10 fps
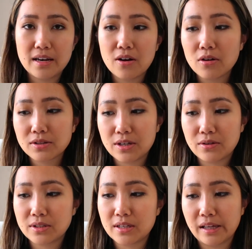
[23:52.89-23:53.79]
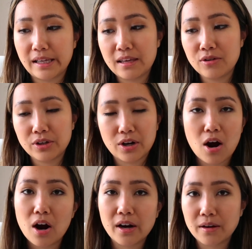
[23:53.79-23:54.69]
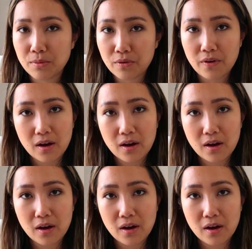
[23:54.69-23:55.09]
And also to like heal your heart and move